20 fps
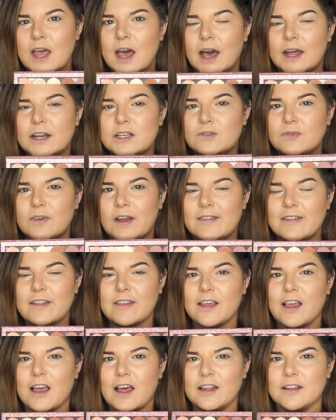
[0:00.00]
I just find that
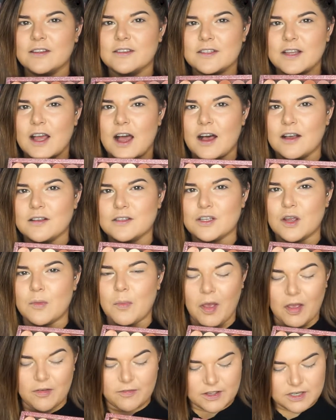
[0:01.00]
the colors are so
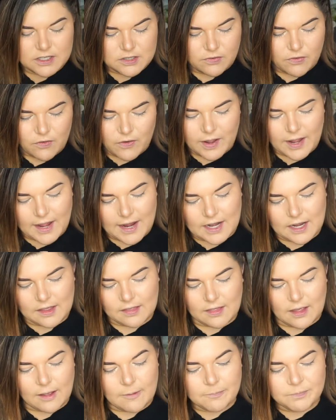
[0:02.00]
perfect for
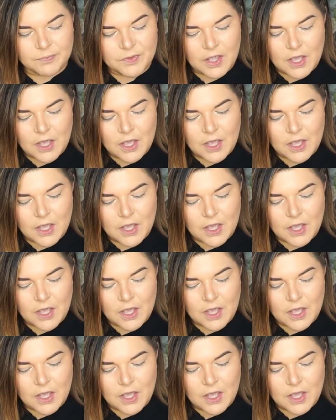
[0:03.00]
anything.